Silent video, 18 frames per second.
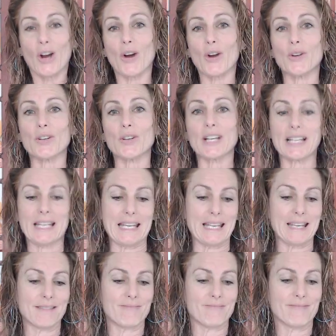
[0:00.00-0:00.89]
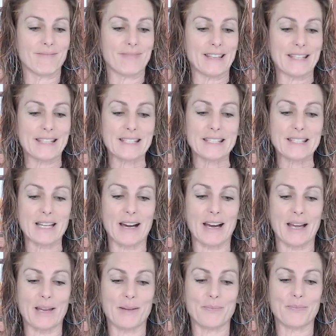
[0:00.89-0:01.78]
Only this
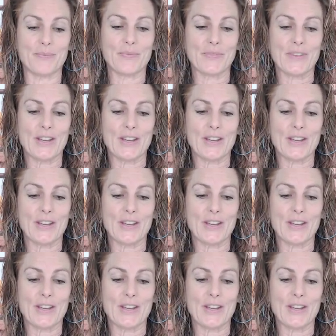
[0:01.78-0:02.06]
time,